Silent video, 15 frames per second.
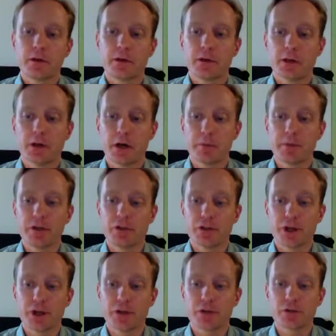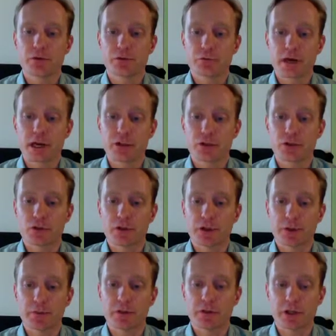cannot be judged through rational
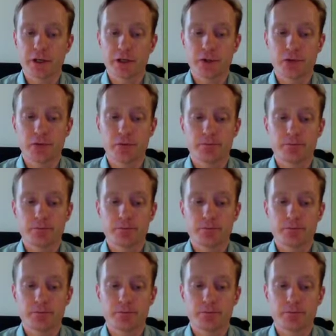argumentation.